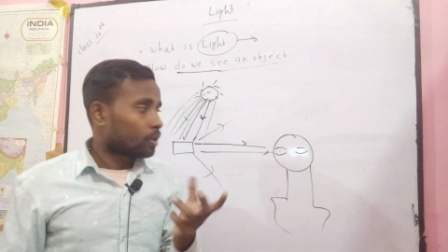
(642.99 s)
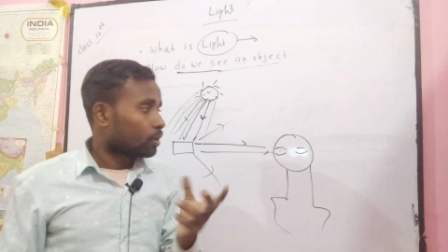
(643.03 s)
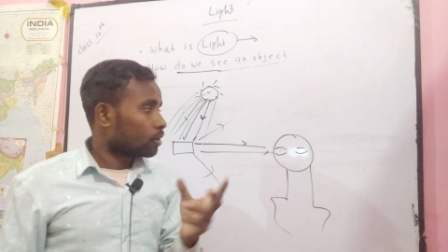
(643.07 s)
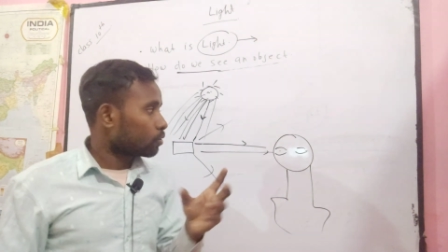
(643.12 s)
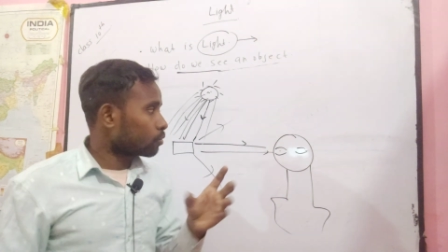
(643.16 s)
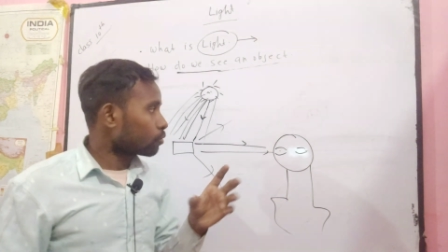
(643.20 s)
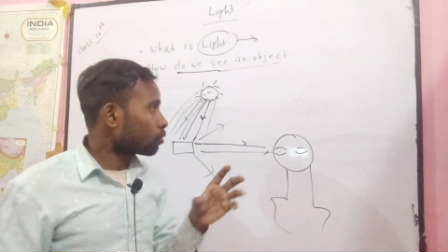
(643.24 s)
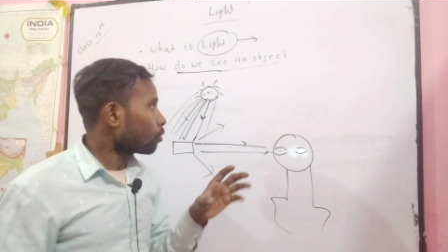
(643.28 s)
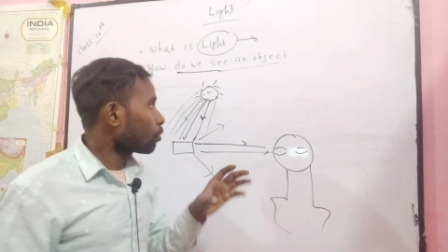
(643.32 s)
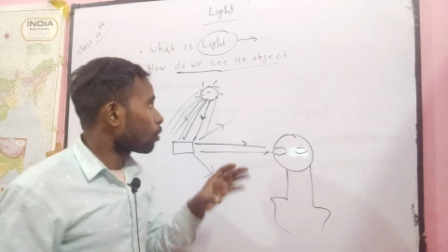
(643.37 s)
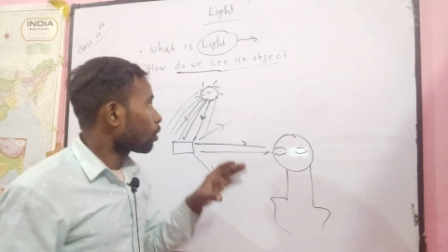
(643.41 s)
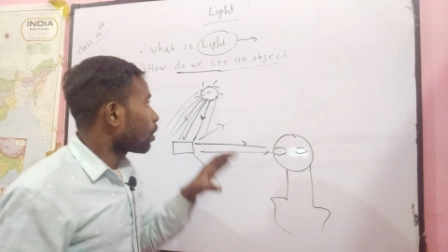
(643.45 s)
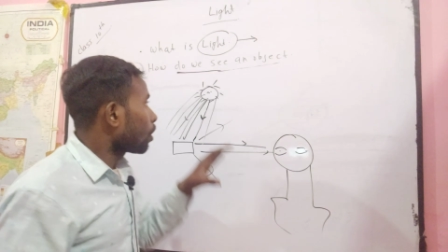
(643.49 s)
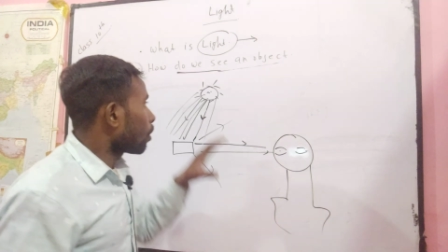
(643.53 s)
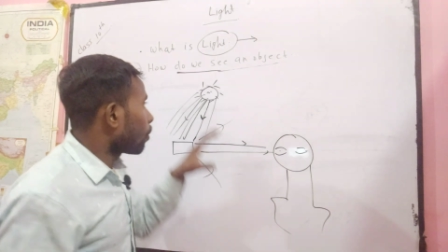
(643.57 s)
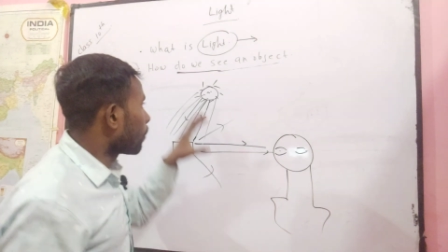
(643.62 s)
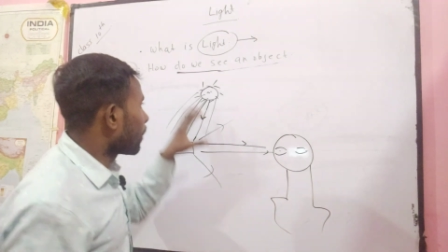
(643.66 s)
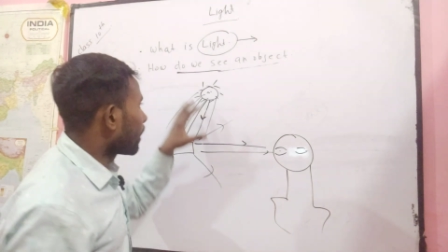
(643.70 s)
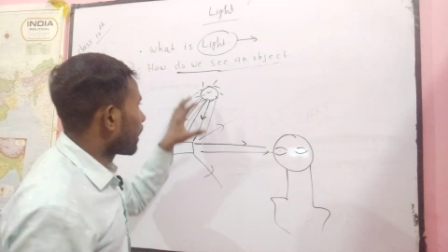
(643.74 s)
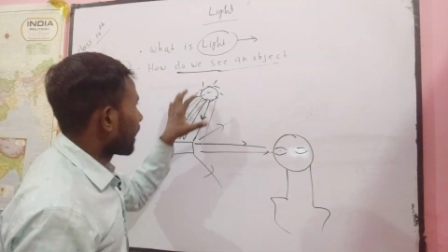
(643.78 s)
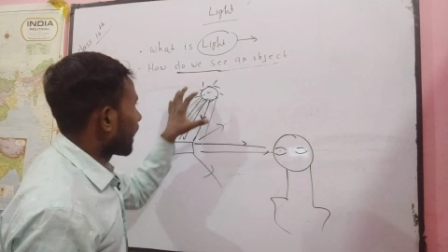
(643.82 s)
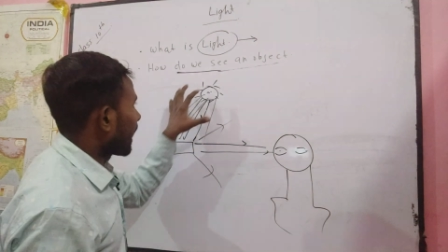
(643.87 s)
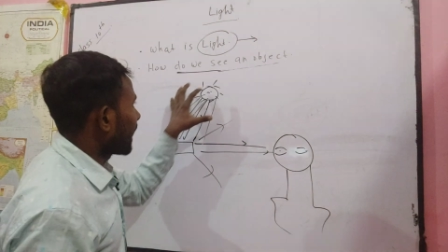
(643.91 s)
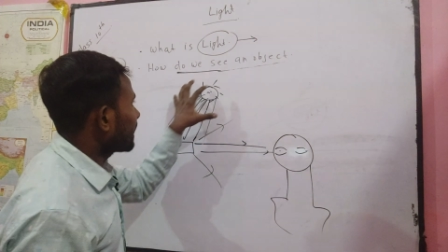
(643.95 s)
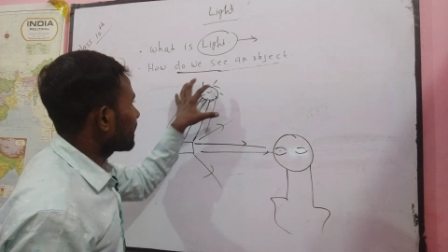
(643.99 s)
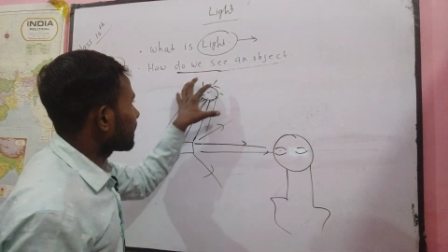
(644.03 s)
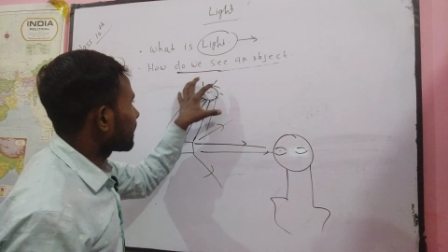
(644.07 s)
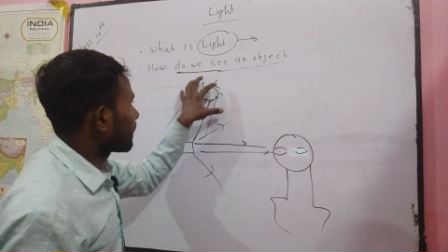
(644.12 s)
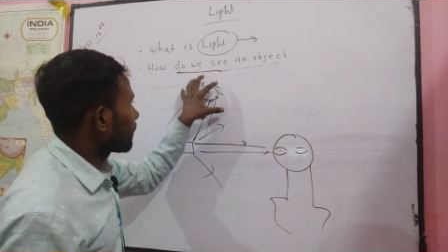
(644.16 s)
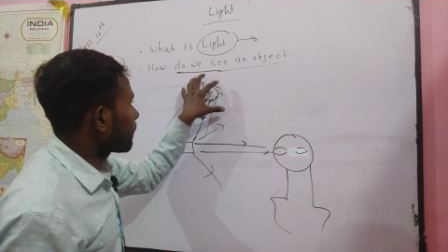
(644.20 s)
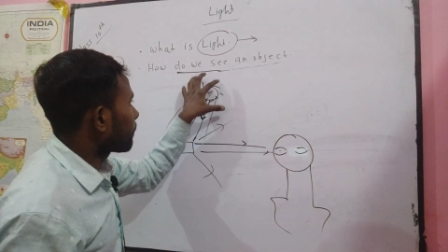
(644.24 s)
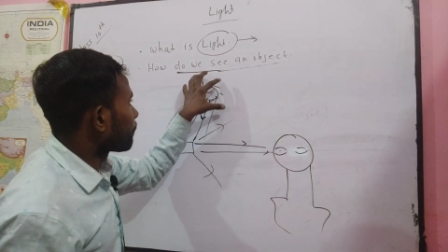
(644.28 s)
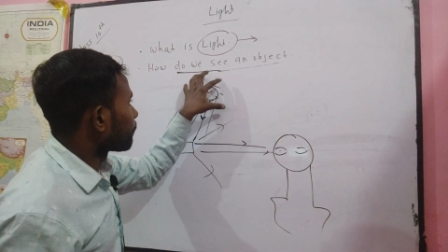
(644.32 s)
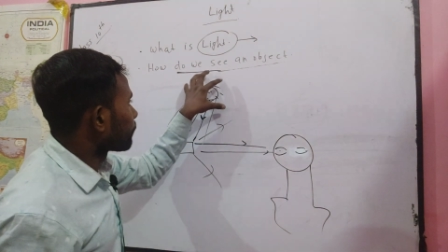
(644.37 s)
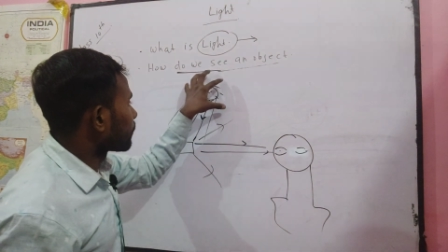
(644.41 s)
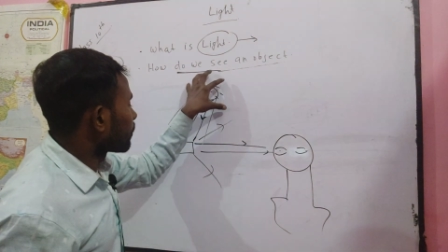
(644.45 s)
So when light
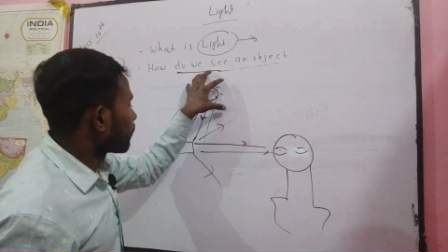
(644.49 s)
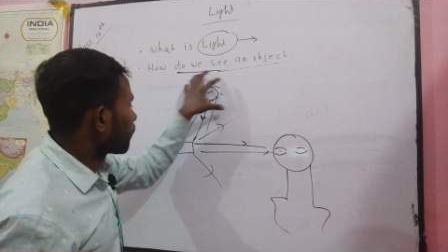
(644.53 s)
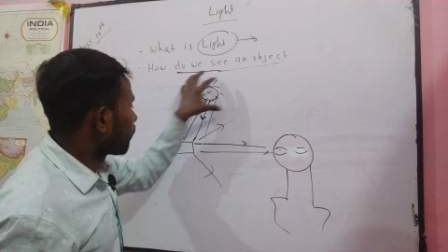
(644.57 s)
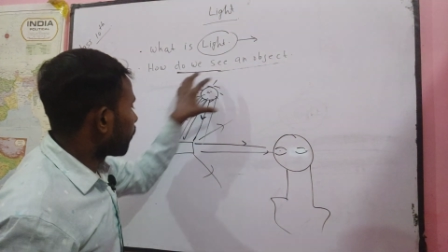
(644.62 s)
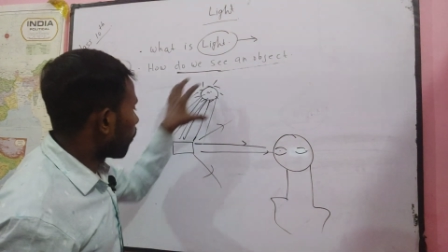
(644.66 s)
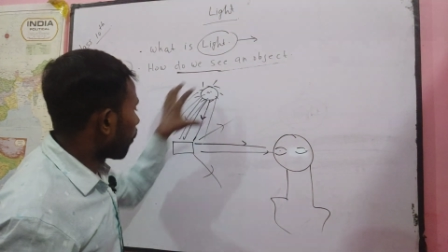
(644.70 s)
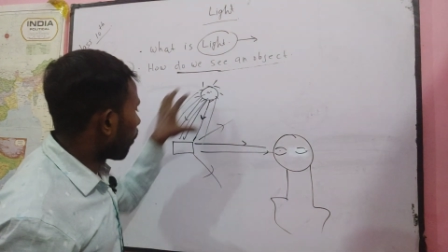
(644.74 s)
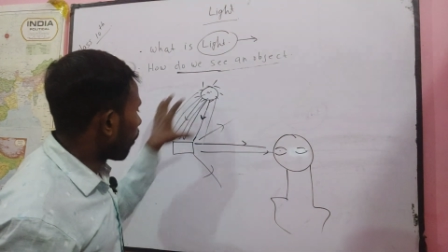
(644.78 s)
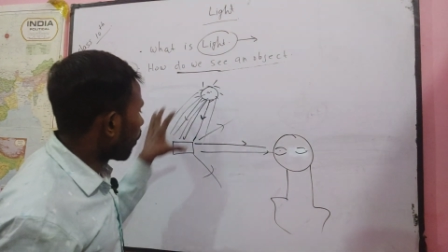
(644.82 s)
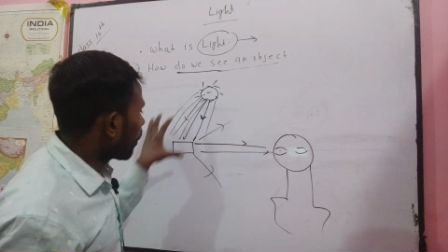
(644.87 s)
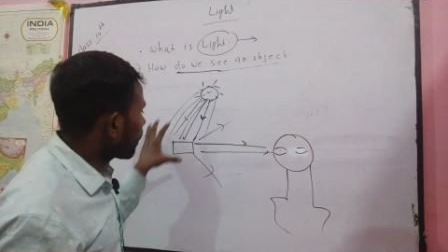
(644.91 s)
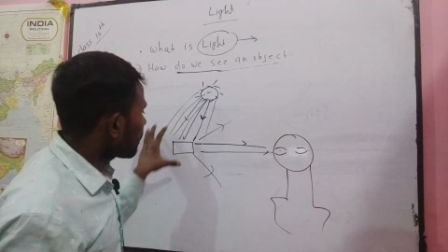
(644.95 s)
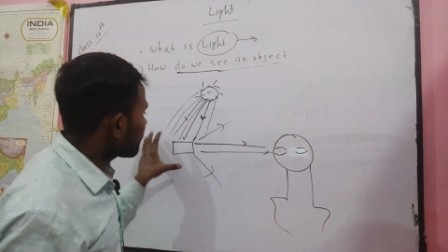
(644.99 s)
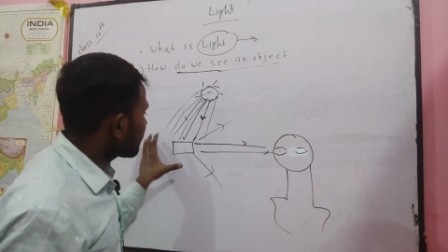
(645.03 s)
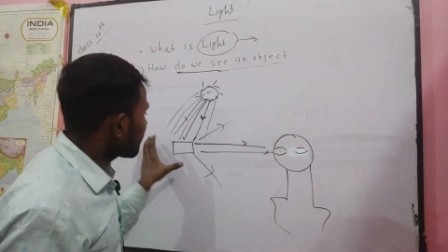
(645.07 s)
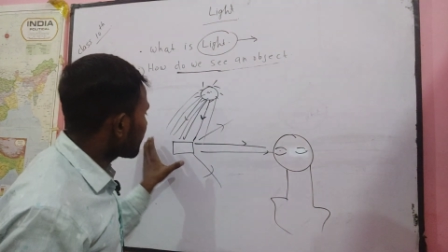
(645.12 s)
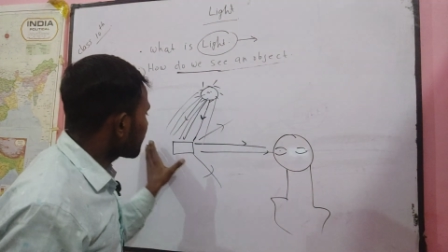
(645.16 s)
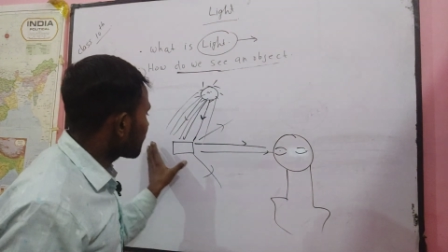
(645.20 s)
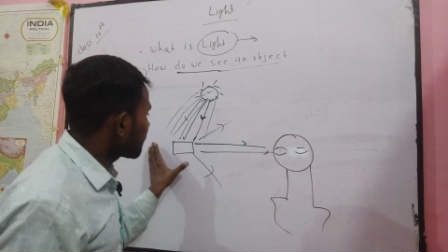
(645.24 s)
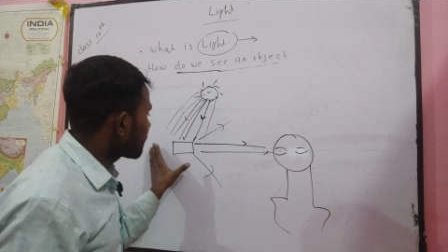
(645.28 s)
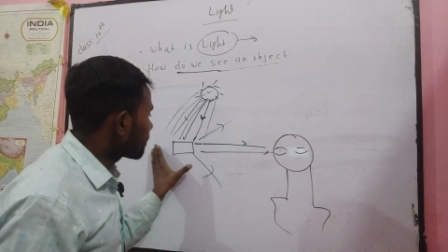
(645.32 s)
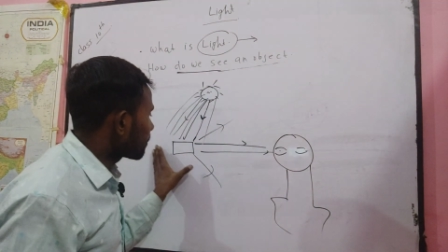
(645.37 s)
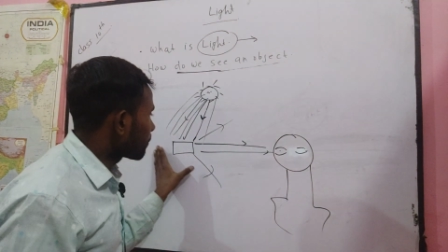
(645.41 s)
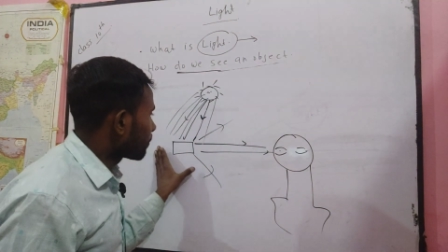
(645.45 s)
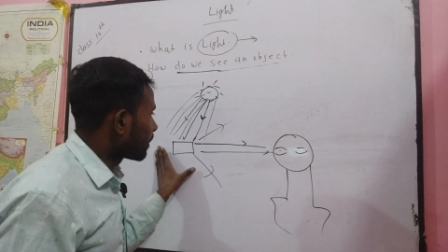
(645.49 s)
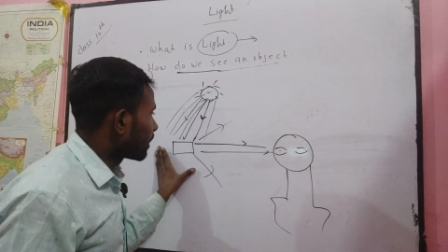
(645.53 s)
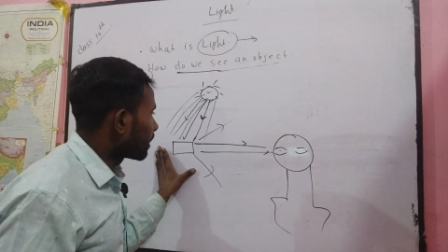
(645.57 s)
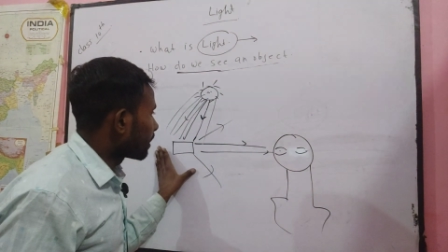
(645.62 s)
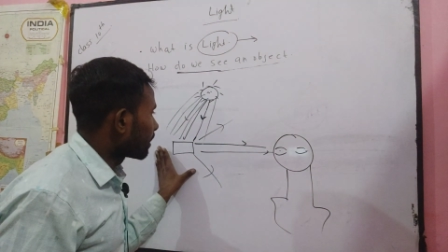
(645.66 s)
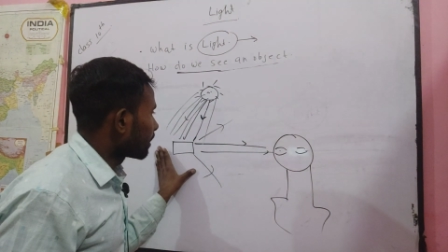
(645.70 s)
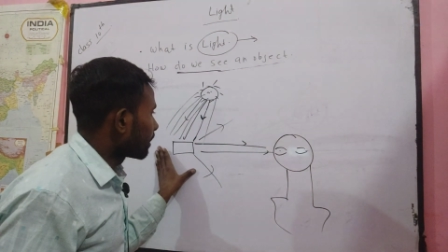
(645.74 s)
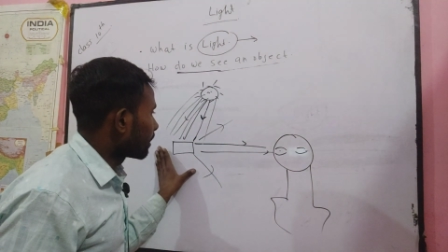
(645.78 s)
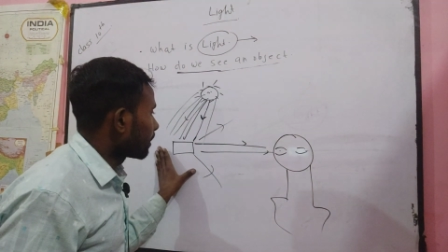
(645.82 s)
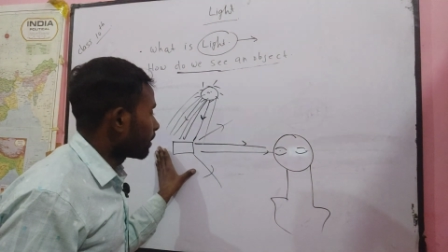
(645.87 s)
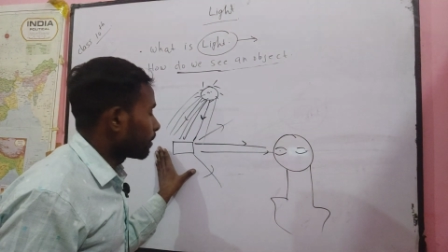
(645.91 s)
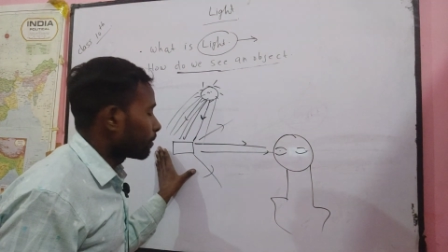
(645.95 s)
ray falls in this
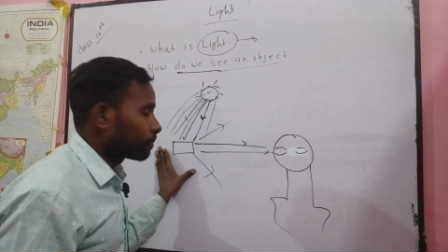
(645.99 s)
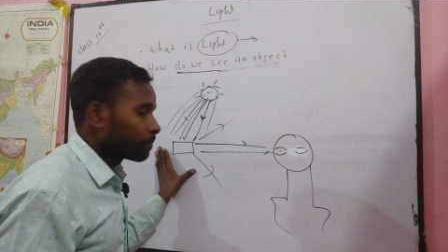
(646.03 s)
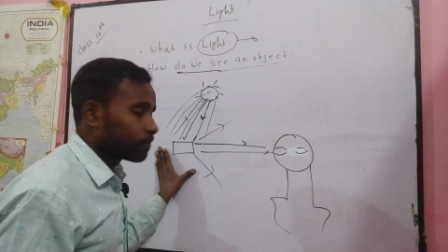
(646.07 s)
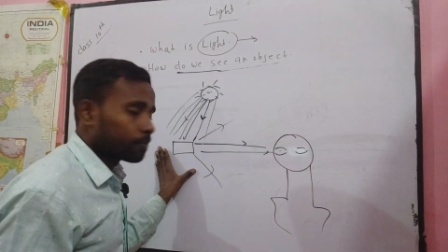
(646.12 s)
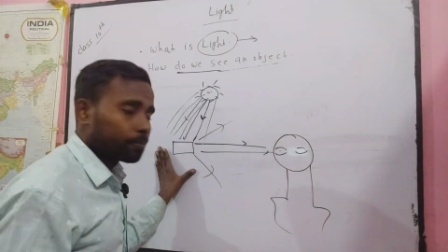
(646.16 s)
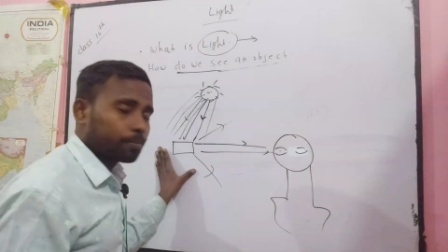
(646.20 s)
body,